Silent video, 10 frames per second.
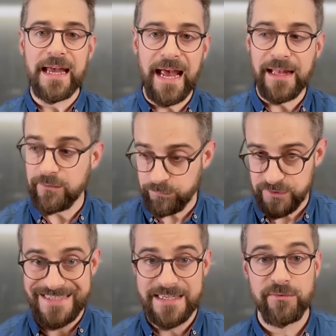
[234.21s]
and
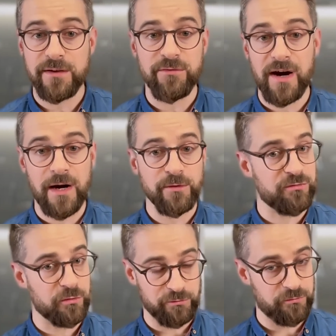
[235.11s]
perceived environment
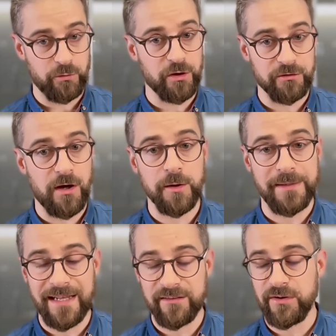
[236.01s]
for, for full autonomy.
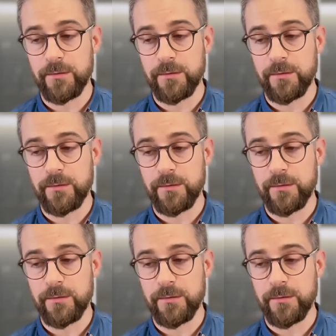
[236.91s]
That's very